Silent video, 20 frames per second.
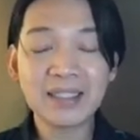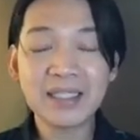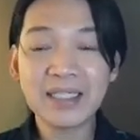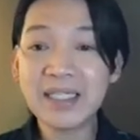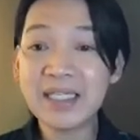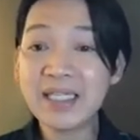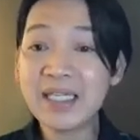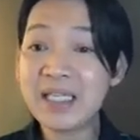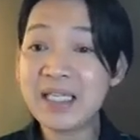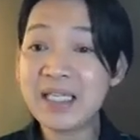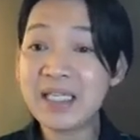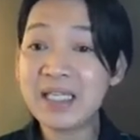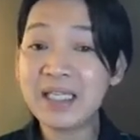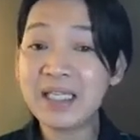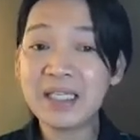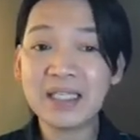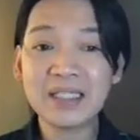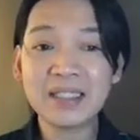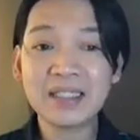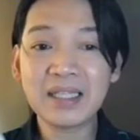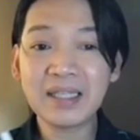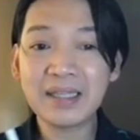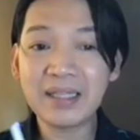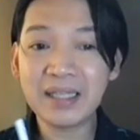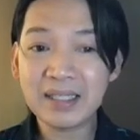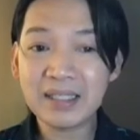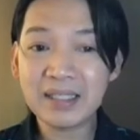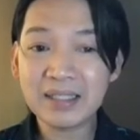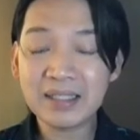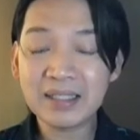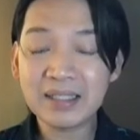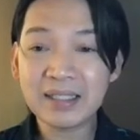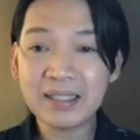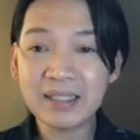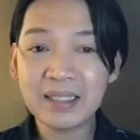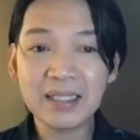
Ni is this.